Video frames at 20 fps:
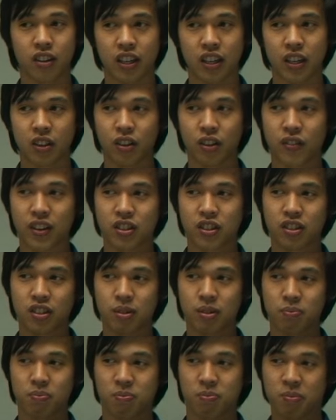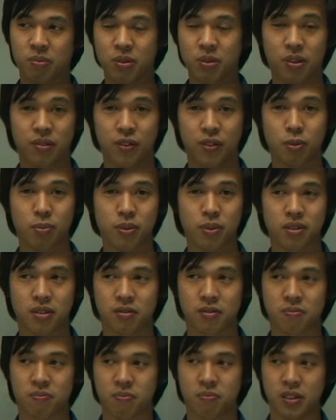it'll eventually sort of almost,
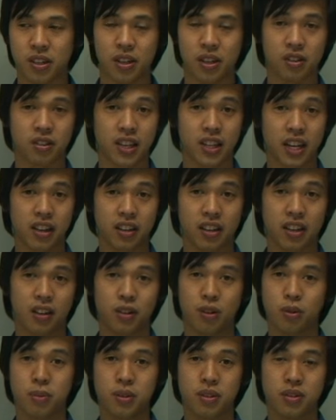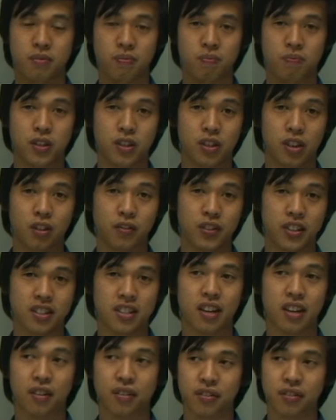you know, di uh, almost dissolve
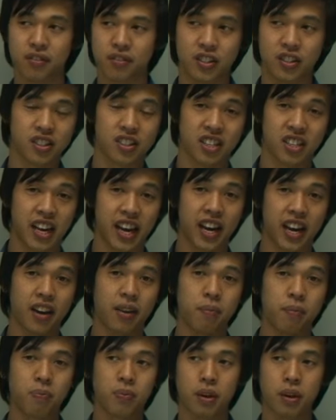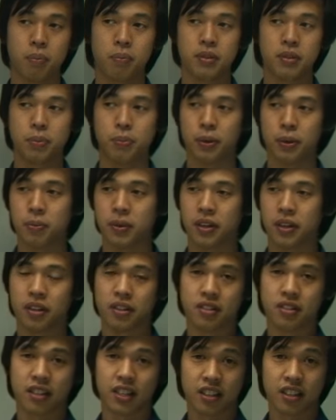itself just in air, simply
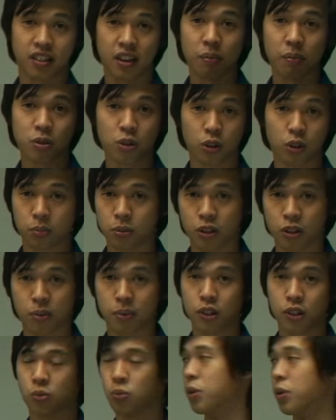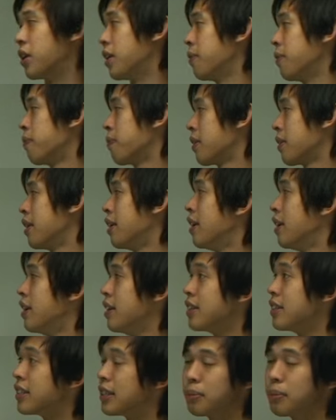because it absorbs so much water.
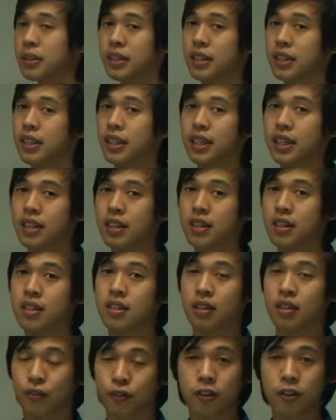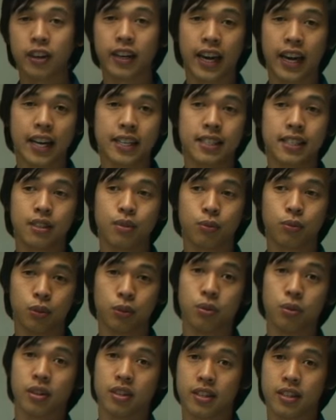Similarly, sulfuric acid will
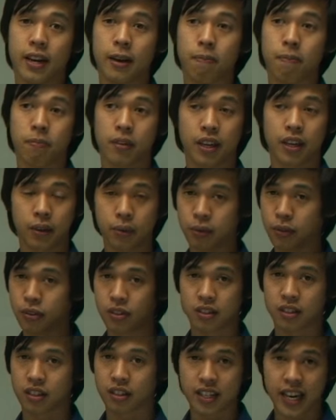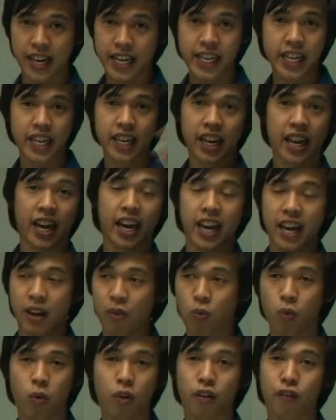do the same. It will just take in
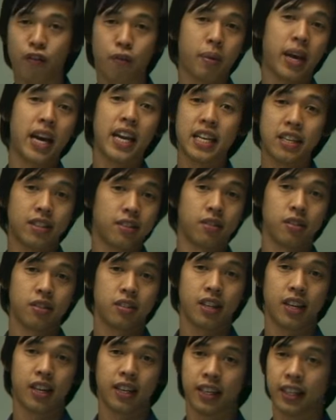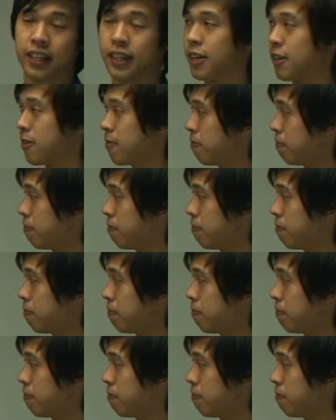water from any source that it can get.